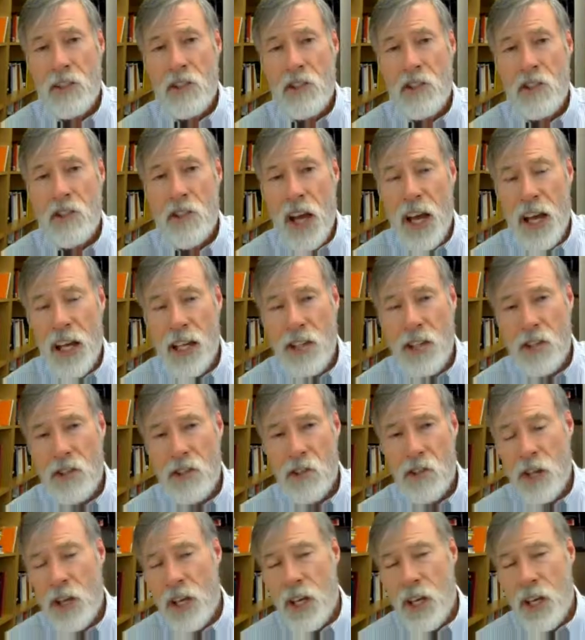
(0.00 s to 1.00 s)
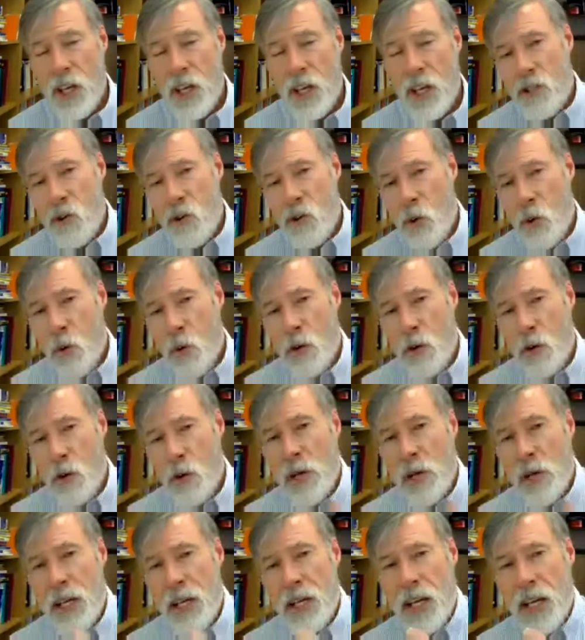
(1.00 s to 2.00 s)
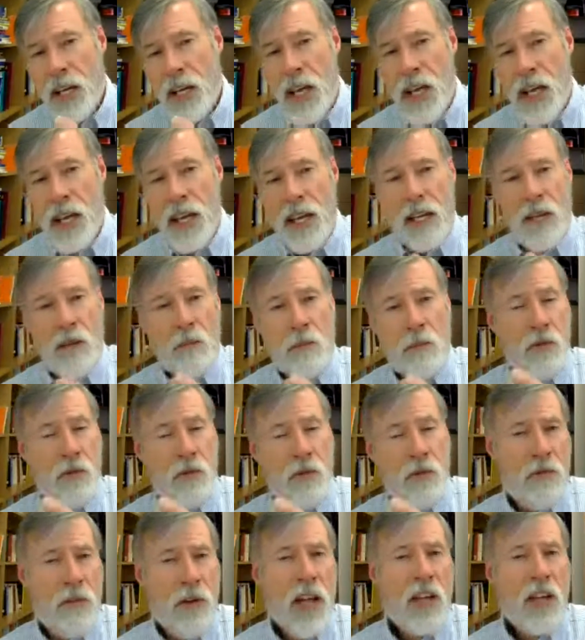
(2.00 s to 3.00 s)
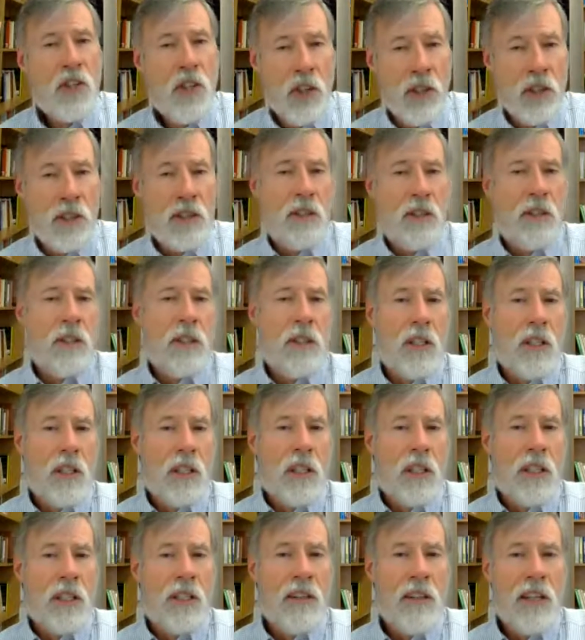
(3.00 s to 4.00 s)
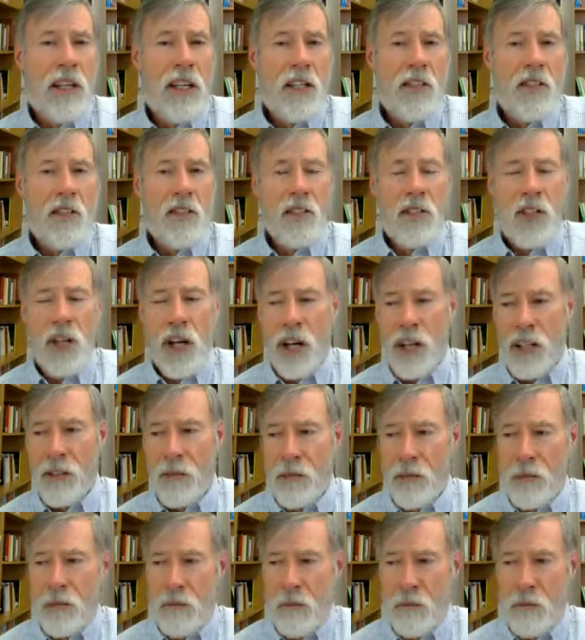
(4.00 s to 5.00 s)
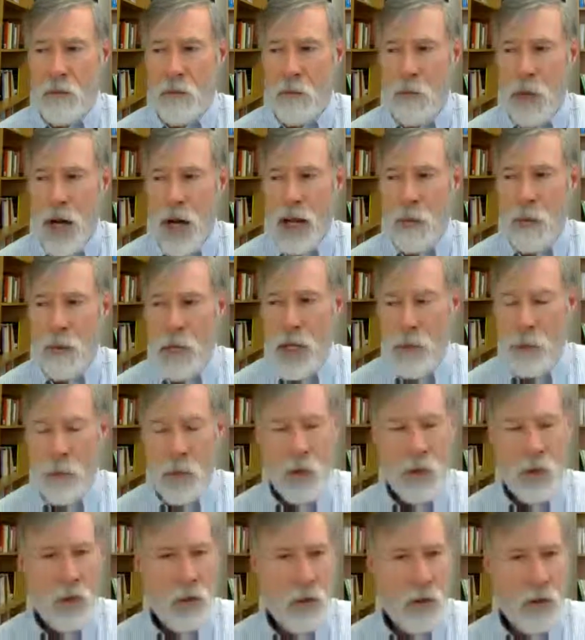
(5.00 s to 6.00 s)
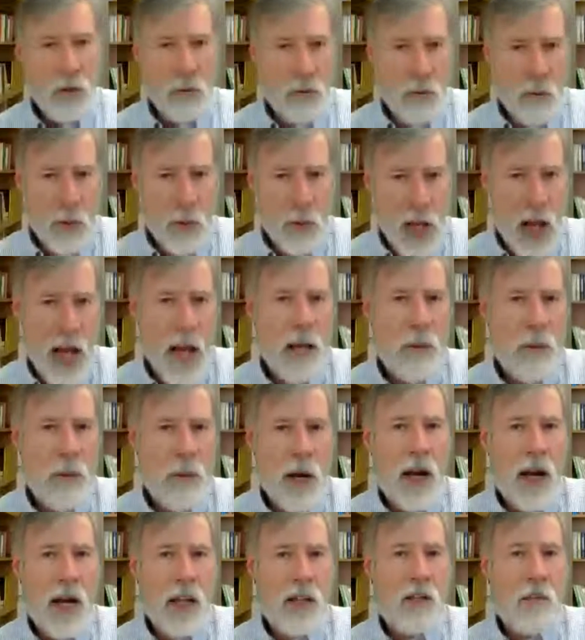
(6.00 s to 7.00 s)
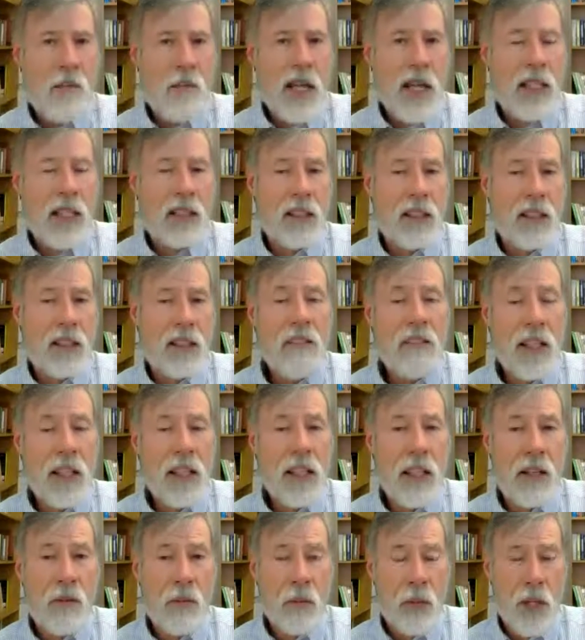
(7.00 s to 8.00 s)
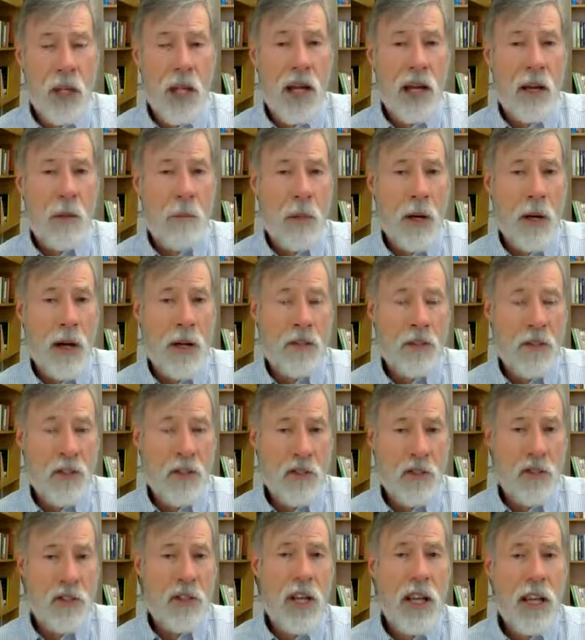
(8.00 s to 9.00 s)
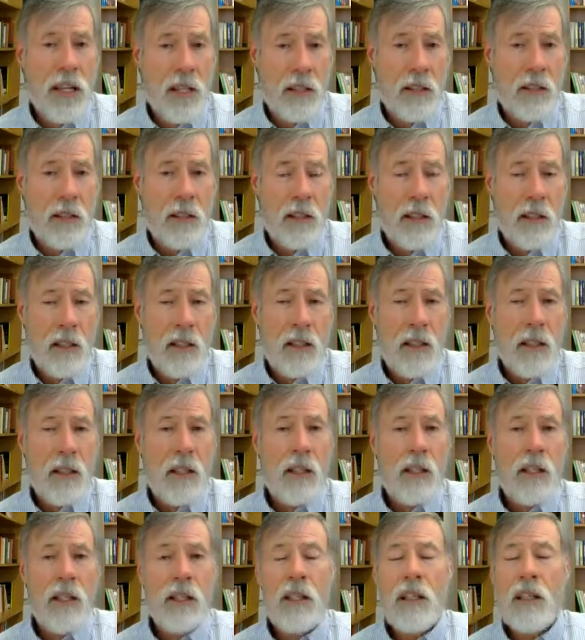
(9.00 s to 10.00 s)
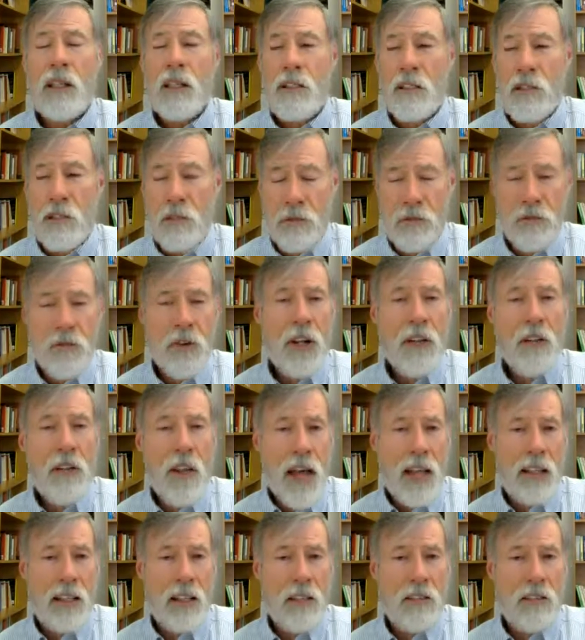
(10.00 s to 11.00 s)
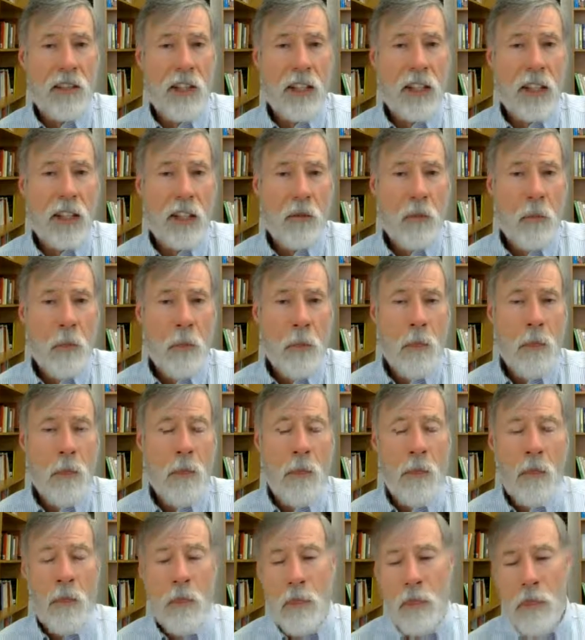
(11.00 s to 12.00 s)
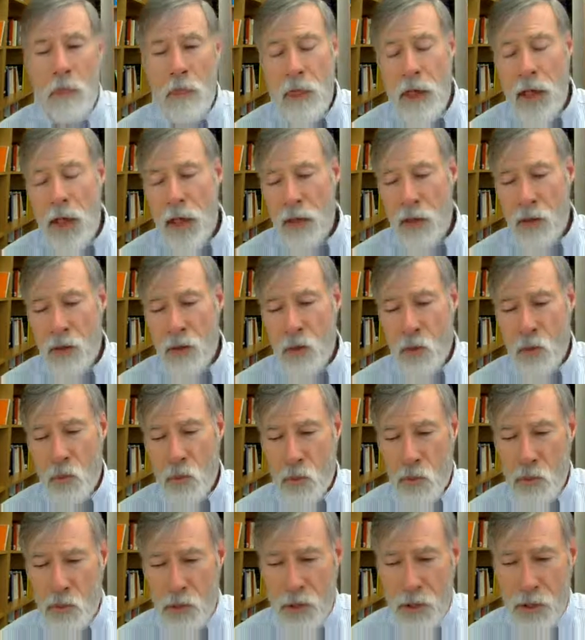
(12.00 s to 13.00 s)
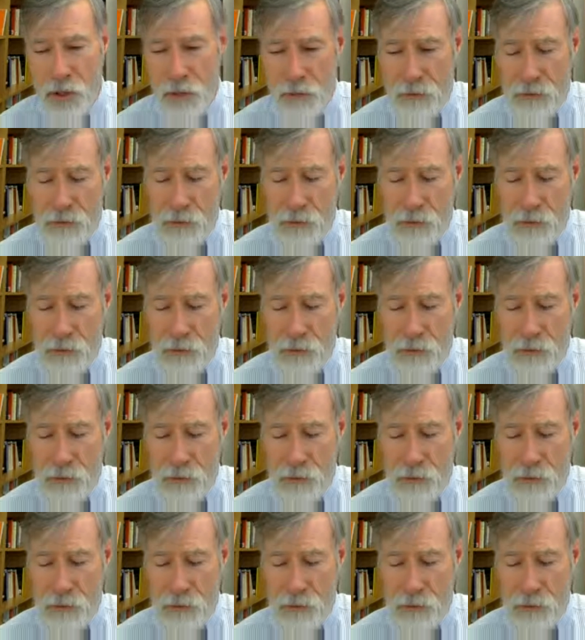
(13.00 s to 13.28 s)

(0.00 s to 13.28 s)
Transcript: science toward being a profession that is done by people who rely upon it to make a living and rely upon the state to fund that living. That the